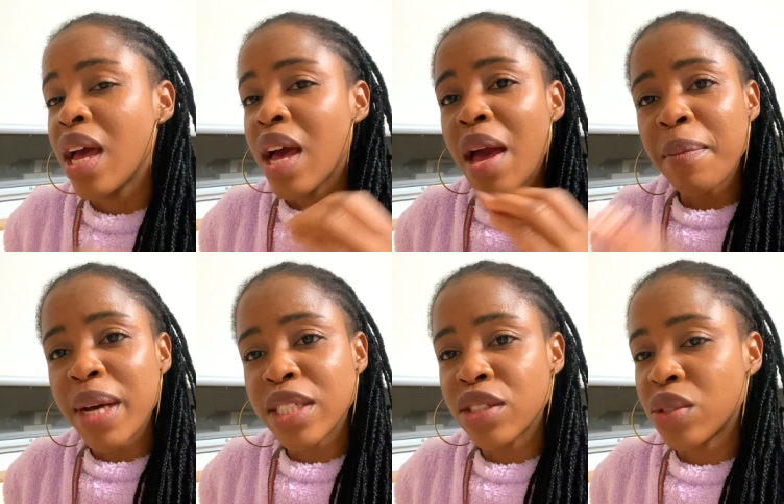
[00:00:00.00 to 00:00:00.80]

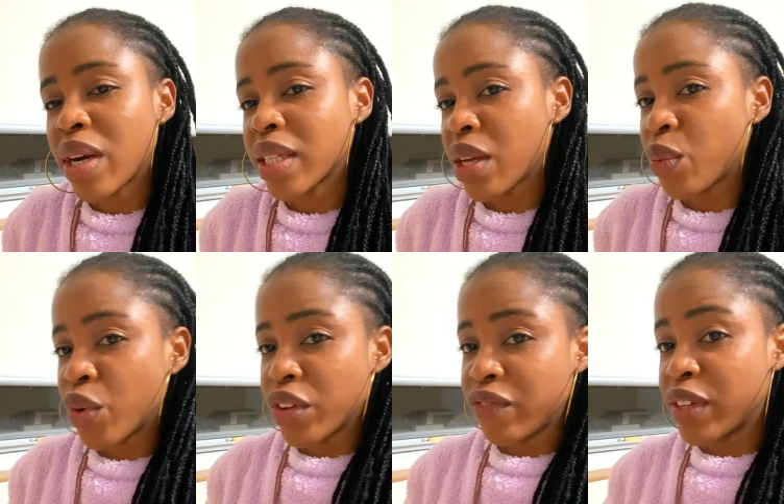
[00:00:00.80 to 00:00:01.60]
embassy track, then
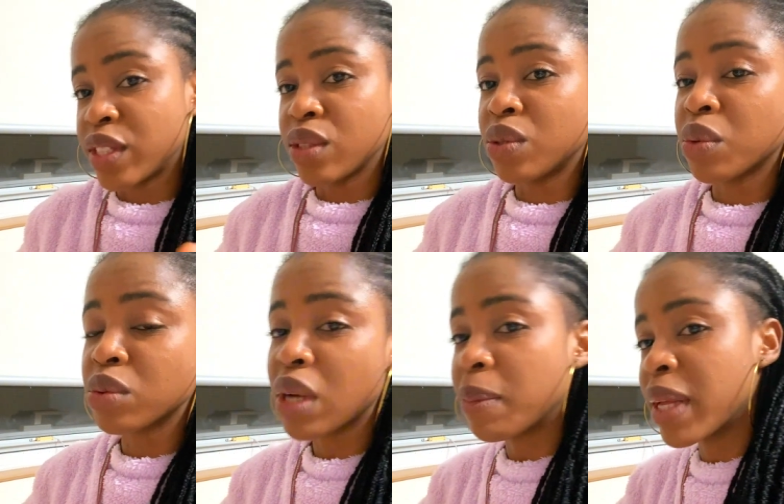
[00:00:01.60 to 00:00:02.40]
what universities do you
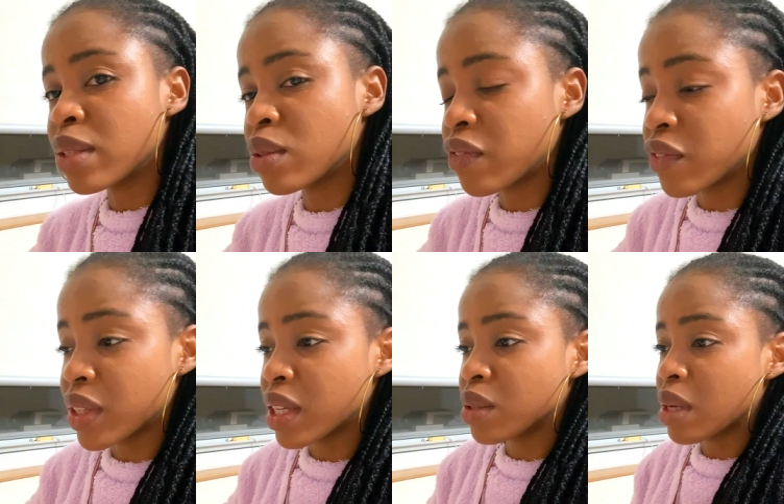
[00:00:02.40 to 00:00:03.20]
want to apply to? If you
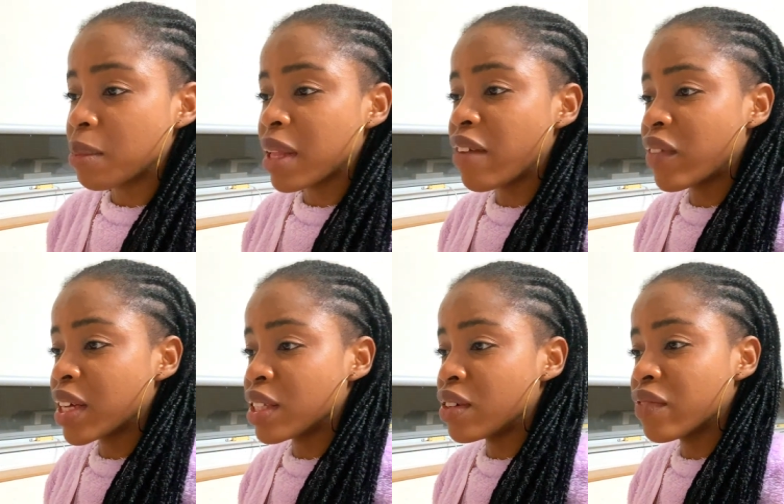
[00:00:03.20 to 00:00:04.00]
intend to apply
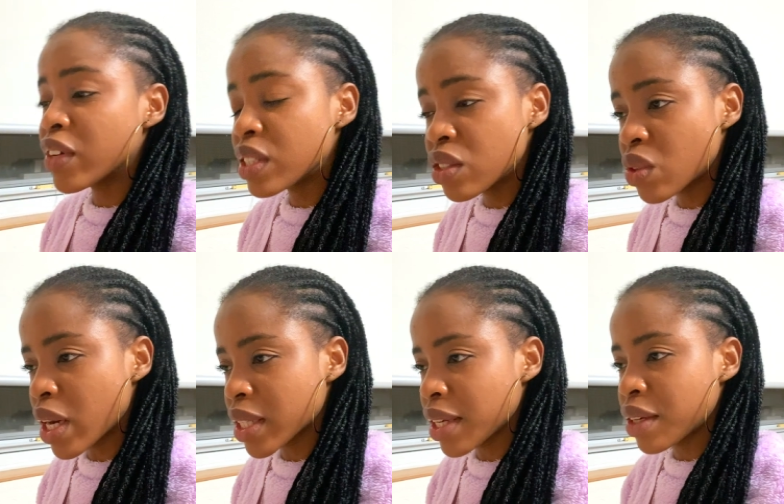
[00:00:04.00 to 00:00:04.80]
via the university
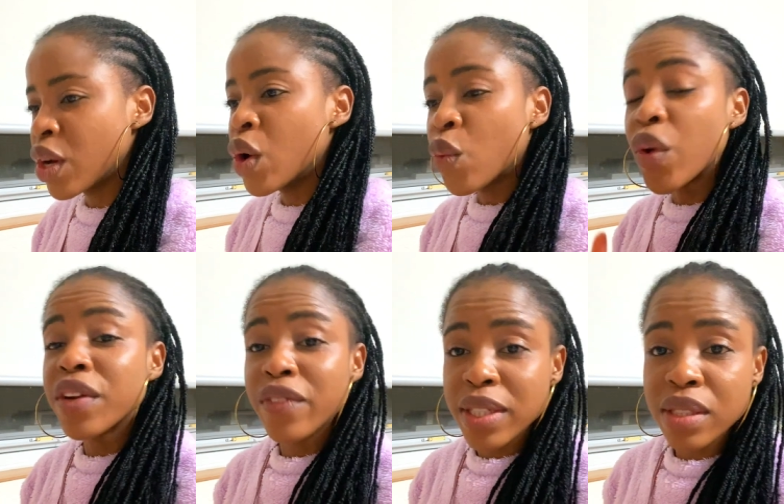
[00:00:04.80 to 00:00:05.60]
track, then what
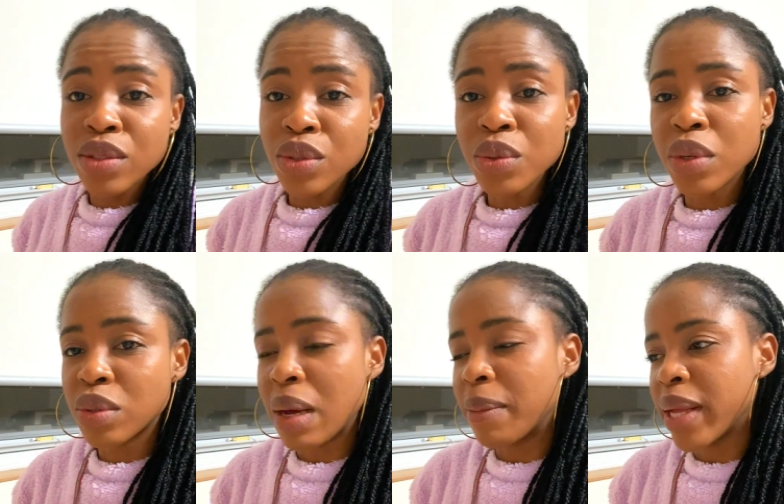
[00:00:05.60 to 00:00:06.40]
university do you want
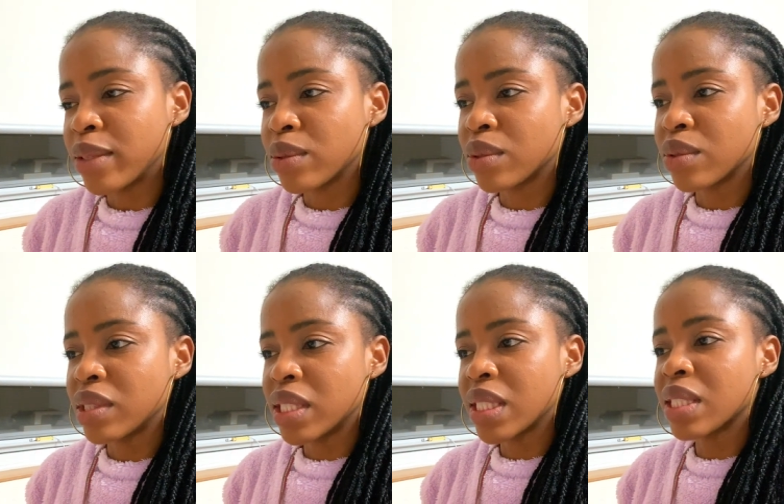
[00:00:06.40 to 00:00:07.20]
to apply to? So
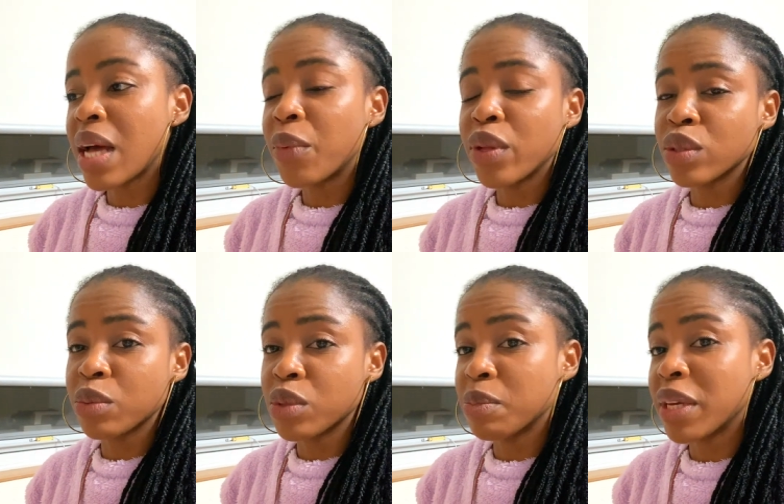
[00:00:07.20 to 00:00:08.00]
this is the time when you're
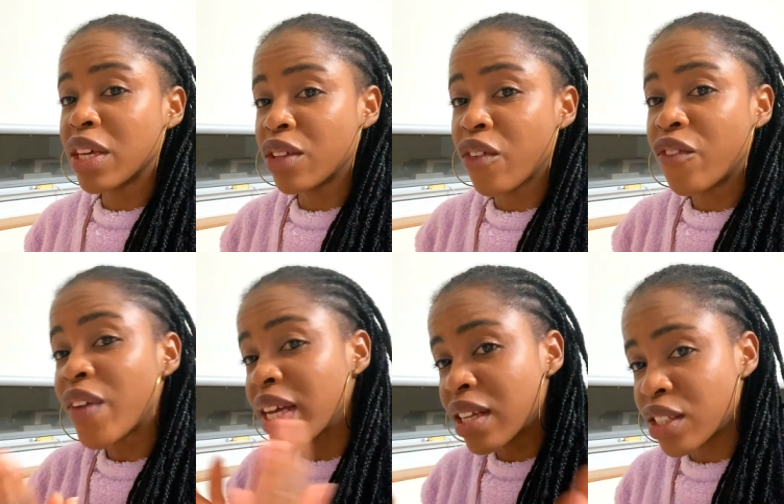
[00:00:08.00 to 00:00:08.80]
supposed to making your
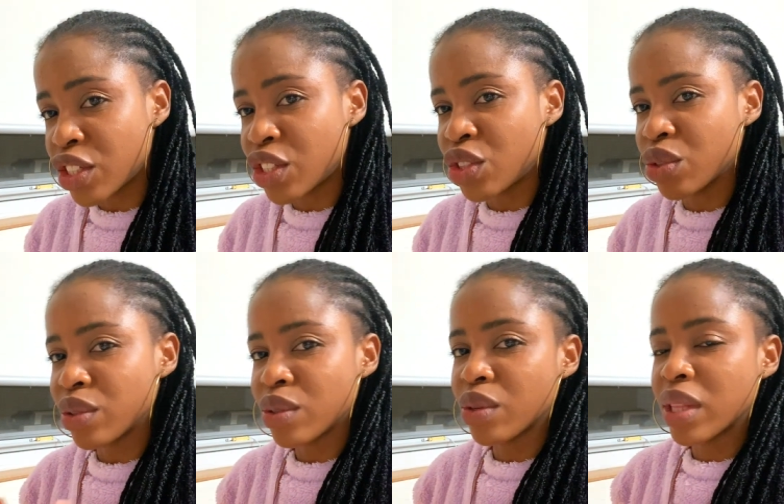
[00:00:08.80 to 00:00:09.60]
final
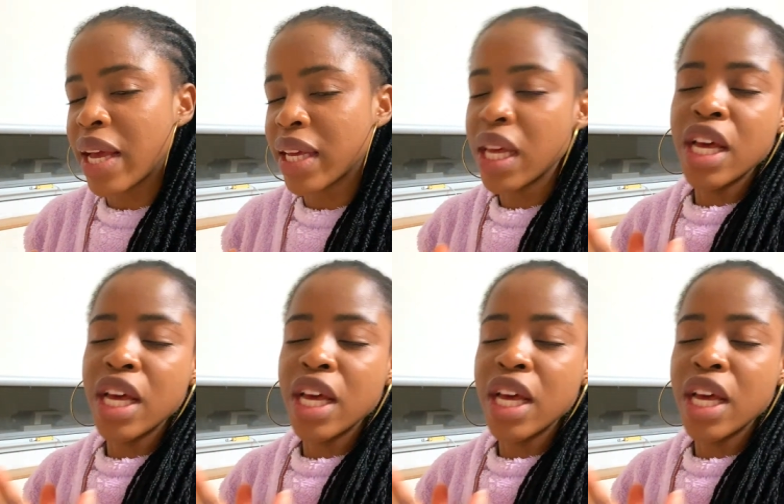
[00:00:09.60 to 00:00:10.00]
decisions on like